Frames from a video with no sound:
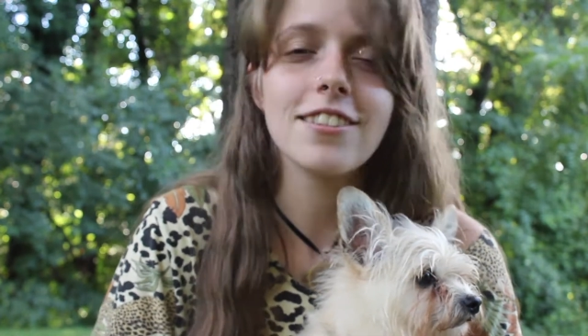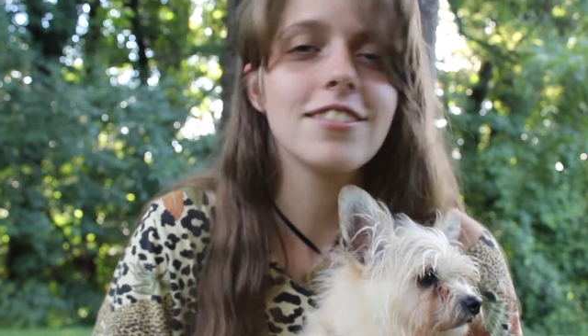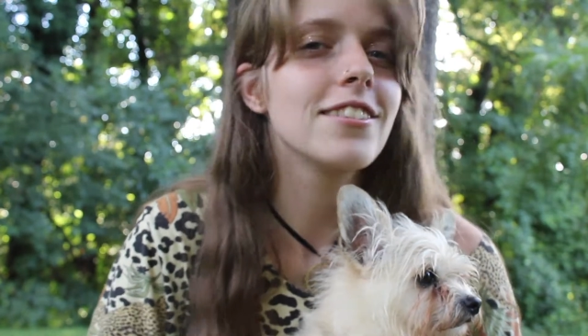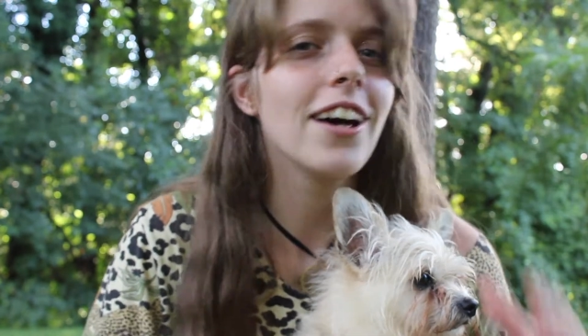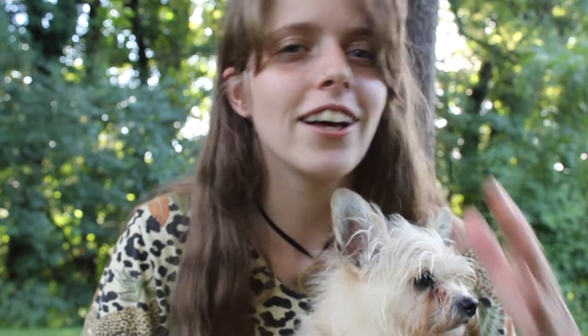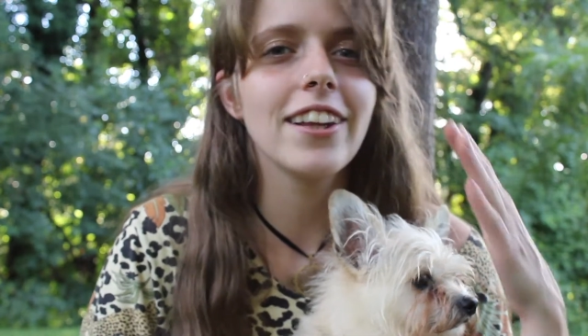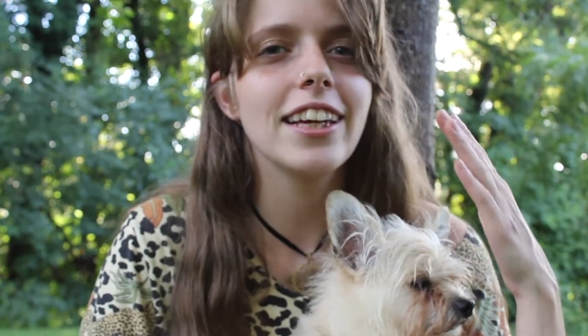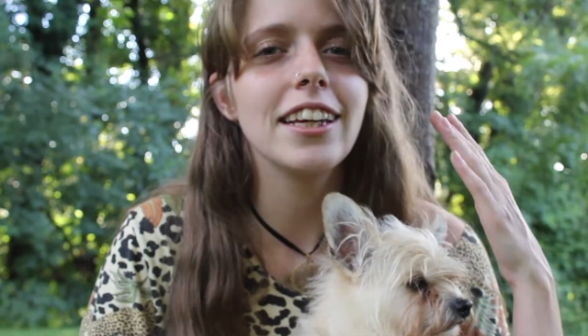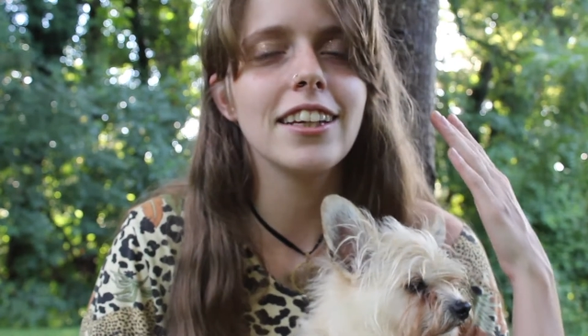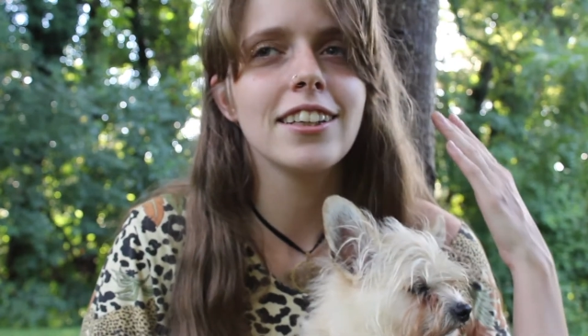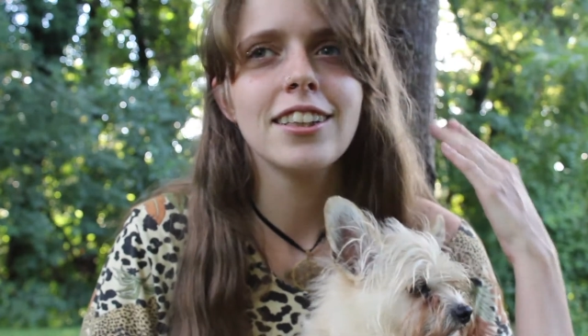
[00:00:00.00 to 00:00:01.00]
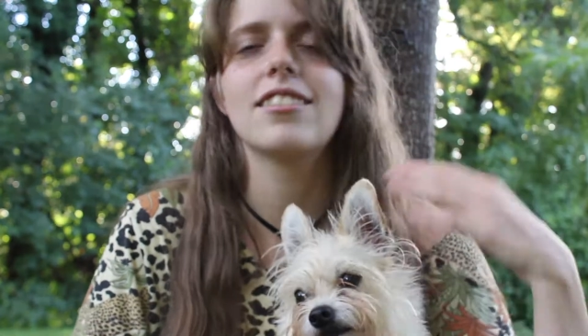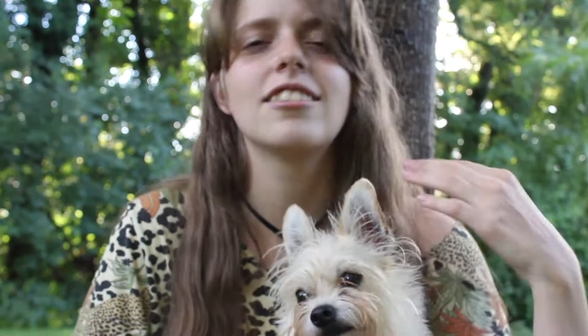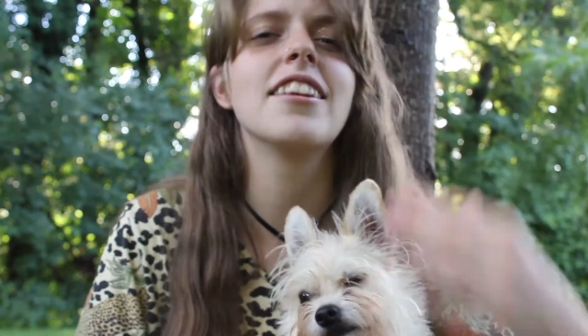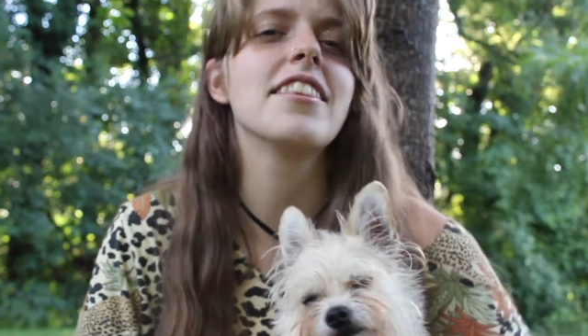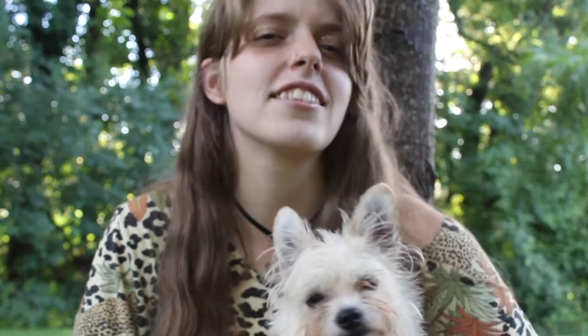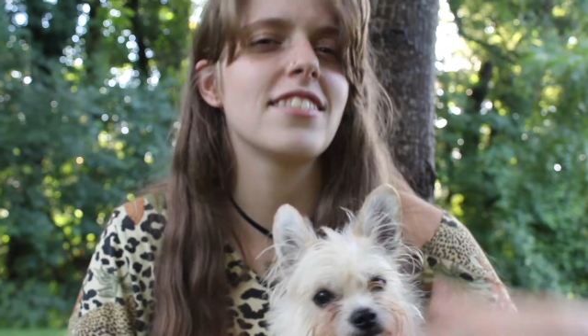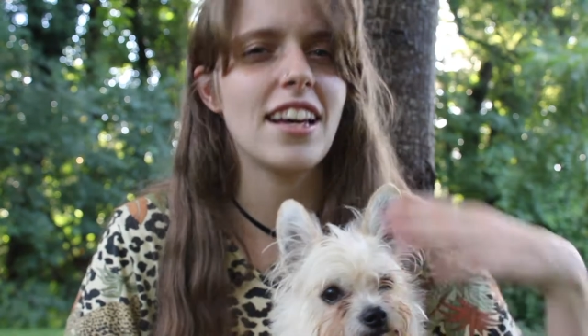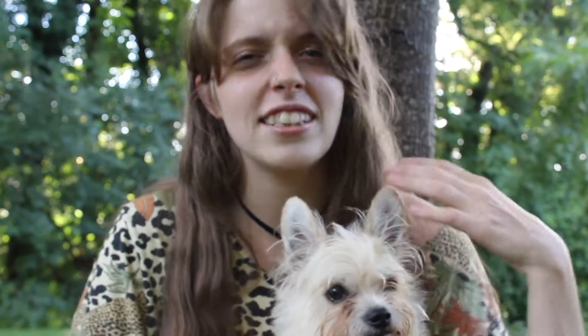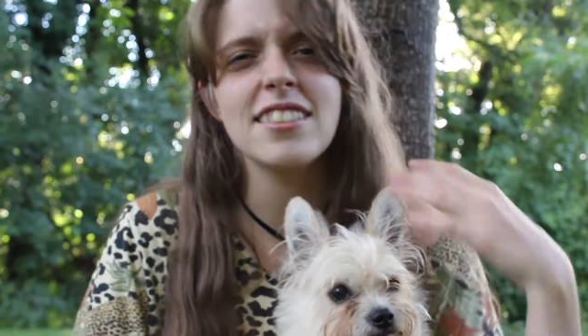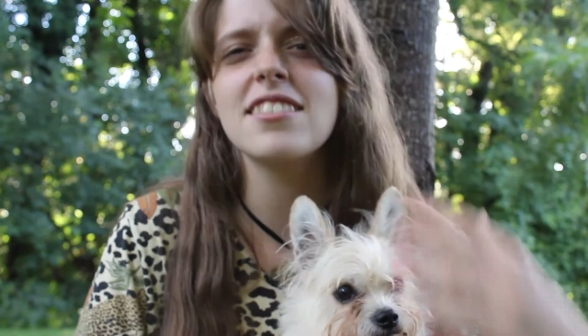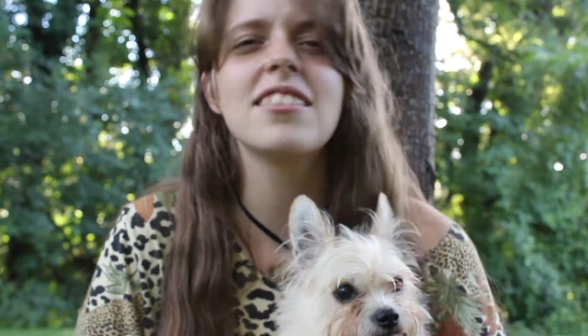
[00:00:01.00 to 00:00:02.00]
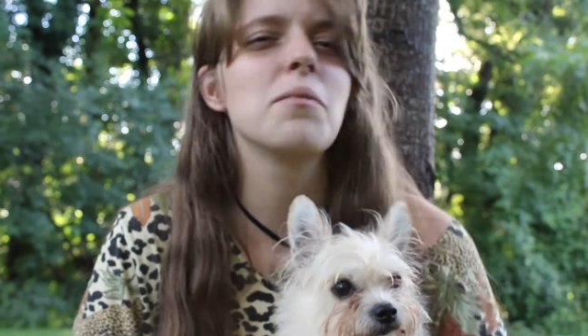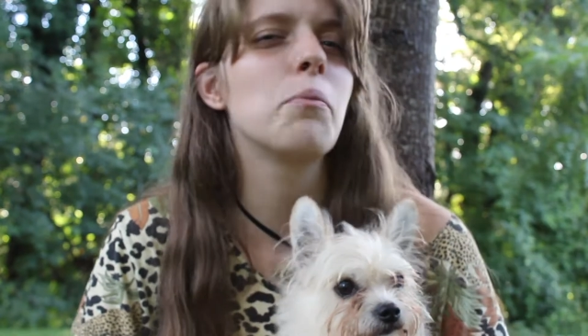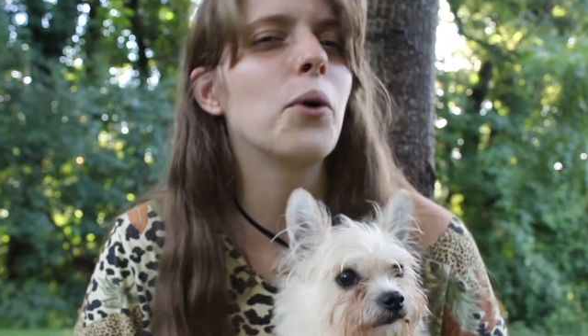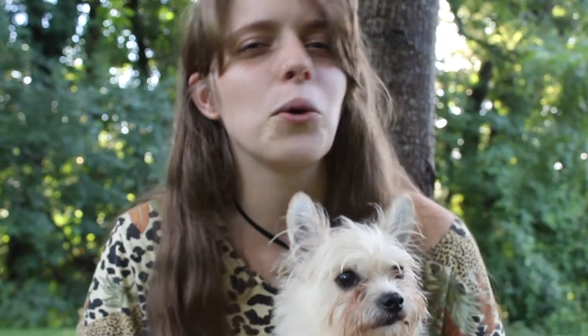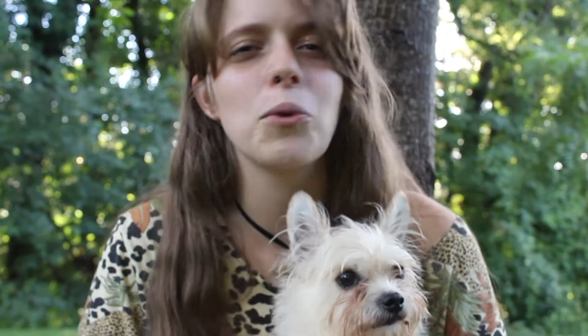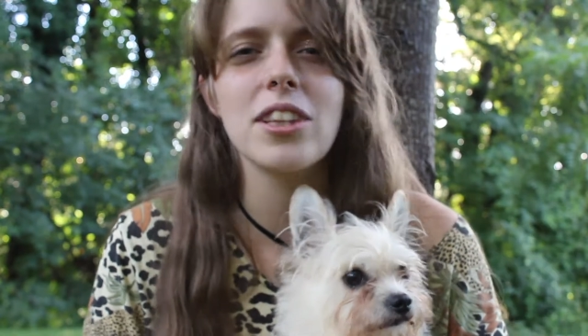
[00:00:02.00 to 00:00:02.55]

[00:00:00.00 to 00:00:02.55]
It's not like synthesized to the point